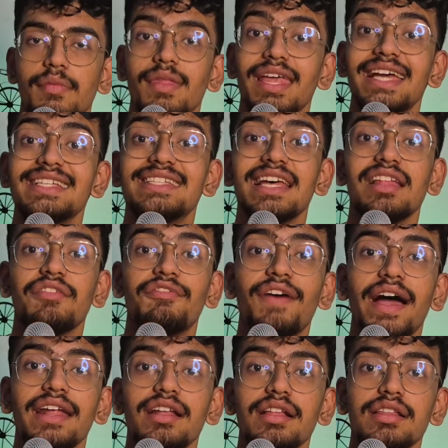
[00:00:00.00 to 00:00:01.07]
Is there the
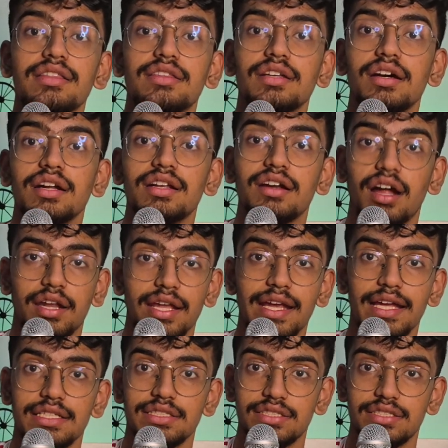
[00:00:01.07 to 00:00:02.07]
final third cutting edge